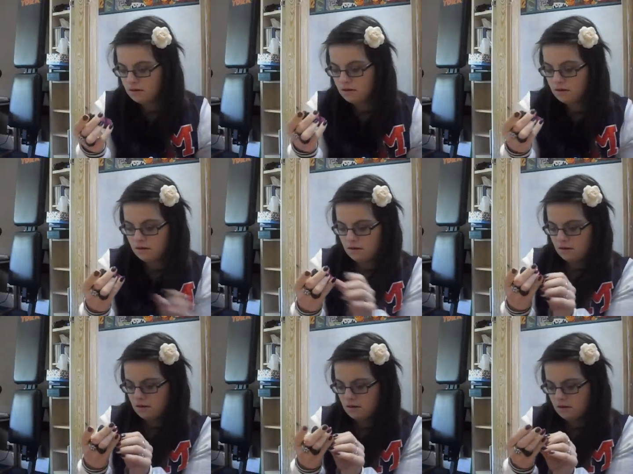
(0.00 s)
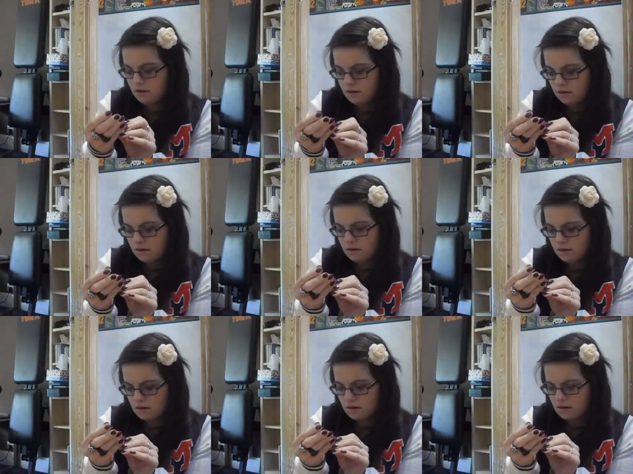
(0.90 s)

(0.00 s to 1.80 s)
No one is speaking in this clip.